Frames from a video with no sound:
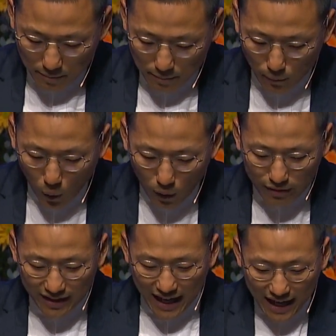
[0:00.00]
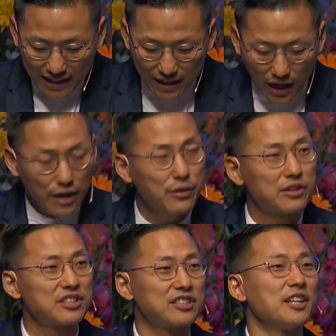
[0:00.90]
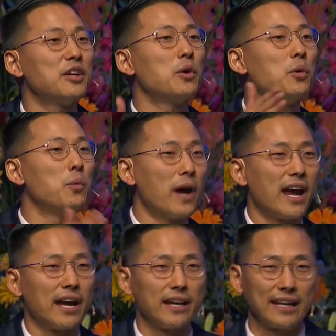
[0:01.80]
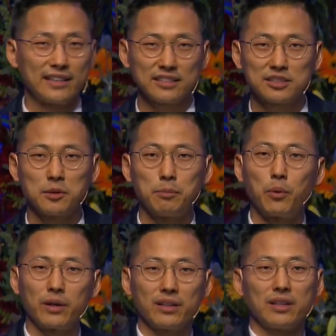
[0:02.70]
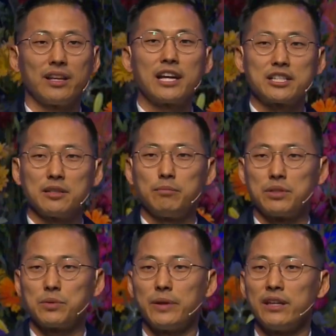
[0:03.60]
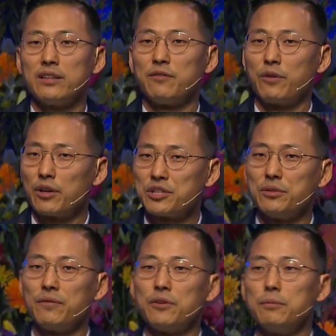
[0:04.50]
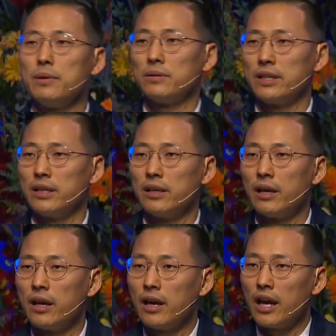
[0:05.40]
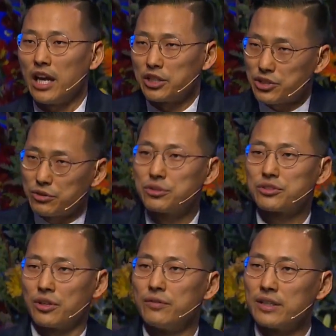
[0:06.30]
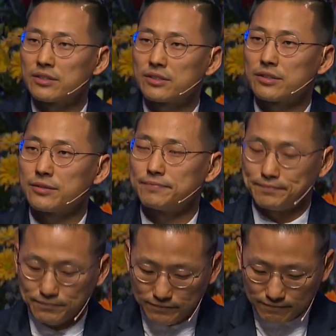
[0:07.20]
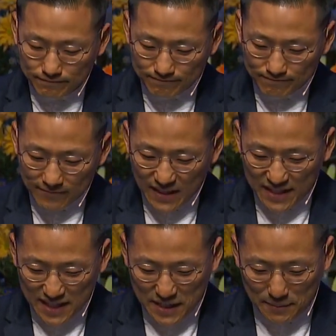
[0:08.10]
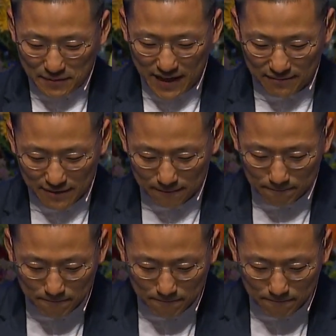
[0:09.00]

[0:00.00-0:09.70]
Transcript: More than any other single way, and this is an important connection between the virtue of humility and true service in the kingdom of heaven,